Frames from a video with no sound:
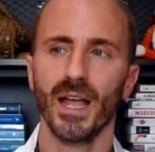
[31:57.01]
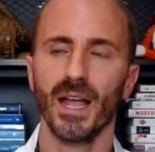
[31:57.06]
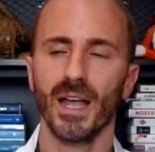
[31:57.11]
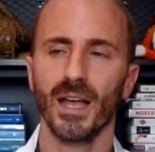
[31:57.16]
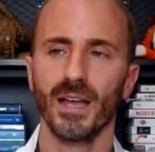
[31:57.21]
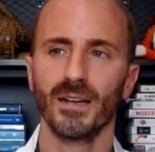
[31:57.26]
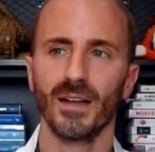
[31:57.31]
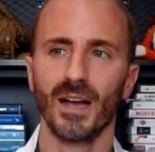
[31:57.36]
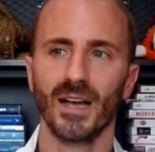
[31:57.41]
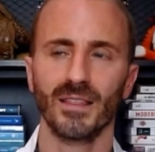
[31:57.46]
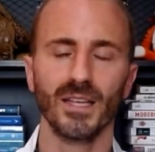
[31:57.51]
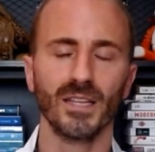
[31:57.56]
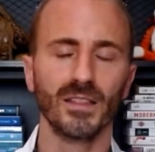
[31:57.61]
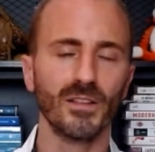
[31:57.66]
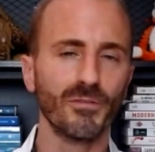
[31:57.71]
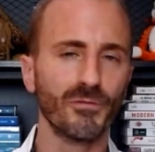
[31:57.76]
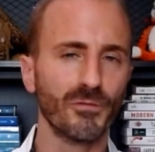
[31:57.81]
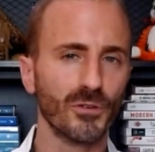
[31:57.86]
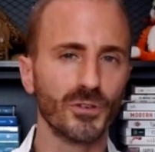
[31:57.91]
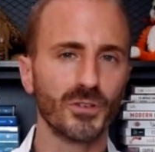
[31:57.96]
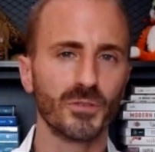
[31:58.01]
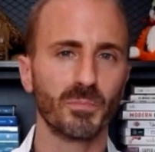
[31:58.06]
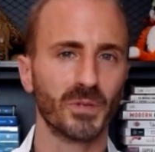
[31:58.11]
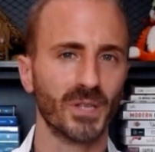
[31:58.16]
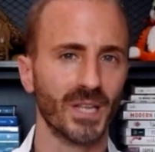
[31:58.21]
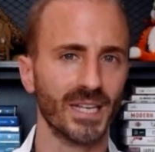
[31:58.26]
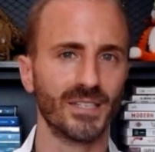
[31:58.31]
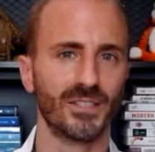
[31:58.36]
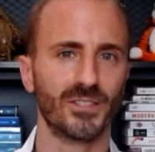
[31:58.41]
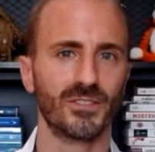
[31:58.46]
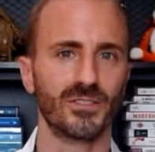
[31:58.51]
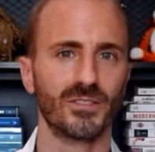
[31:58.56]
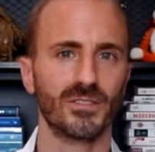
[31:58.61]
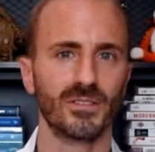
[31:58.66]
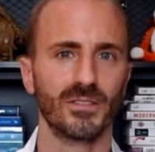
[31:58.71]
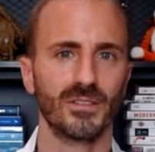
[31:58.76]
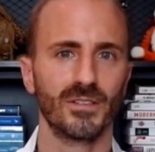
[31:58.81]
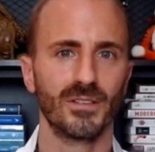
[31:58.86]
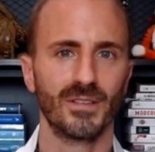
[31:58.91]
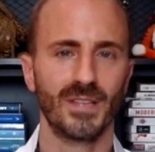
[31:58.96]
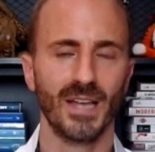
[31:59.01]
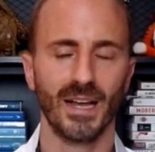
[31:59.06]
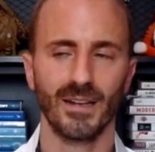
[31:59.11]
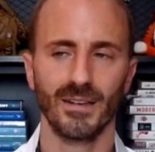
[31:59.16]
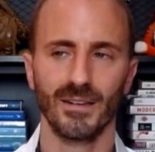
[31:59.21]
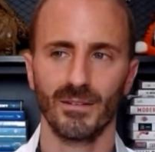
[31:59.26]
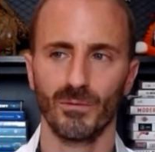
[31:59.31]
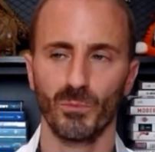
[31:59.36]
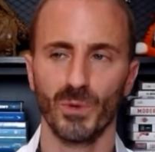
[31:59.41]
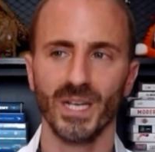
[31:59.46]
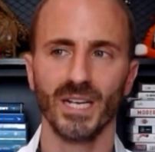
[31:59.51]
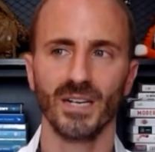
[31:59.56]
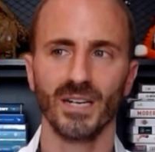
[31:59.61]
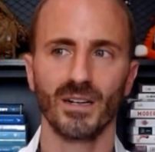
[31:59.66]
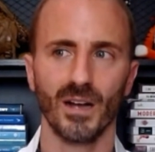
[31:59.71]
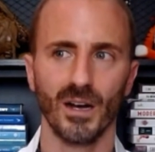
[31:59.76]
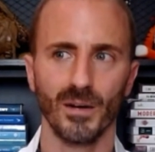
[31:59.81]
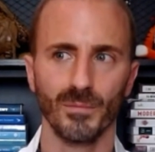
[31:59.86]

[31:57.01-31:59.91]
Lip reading: And I think the first place that we can